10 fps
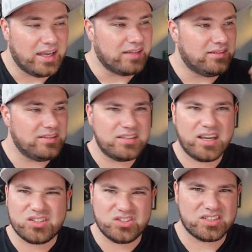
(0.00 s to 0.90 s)
And these
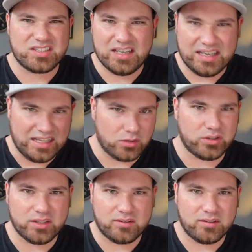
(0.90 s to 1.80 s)
guys just
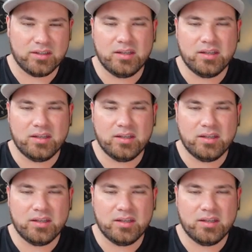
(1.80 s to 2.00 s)
nailed it.